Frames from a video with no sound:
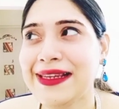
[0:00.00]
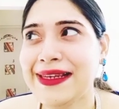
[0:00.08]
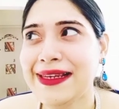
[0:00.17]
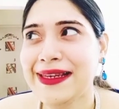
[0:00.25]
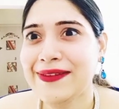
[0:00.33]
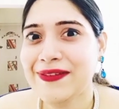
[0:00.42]

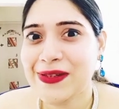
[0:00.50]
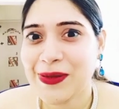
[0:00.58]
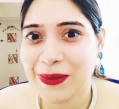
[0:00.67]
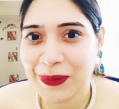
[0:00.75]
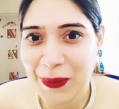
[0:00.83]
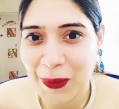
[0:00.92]
leave it
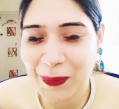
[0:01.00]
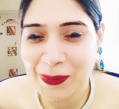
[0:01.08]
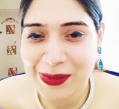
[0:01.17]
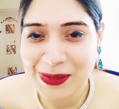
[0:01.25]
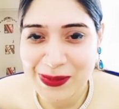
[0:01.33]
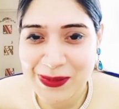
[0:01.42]
on a
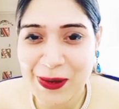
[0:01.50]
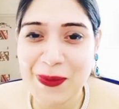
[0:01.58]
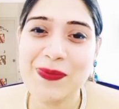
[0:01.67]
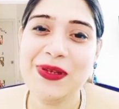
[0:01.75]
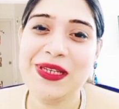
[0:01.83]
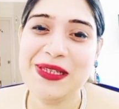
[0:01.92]
comment or
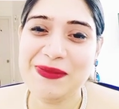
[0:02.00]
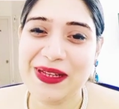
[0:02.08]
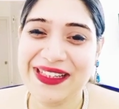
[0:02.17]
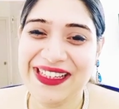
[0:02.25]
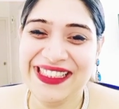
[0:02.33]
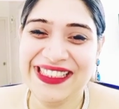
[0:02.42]
drop me an
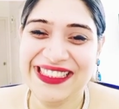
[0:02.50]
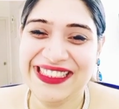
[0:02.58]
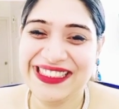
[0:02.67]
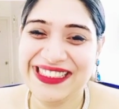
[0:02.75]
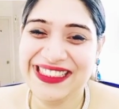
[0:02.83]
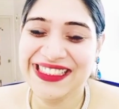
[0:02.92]

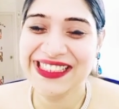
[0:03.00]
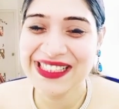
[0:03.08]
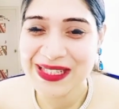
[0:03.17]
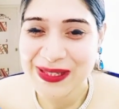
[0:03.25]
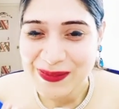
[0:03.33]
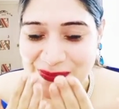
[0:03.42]
email.
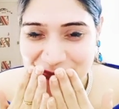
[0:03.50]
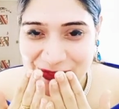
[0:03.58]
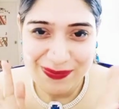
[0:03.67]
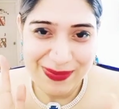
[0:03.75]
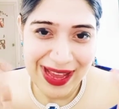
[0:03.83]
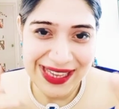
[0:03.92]

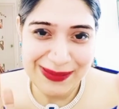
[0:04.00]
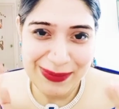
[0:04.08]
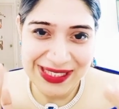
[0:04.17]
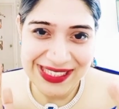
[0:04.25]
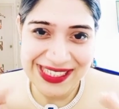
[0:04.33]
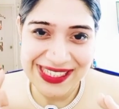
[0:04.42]
Bye,
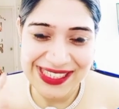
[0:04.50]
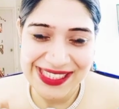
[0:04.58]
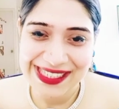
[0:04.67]
Smunchkins.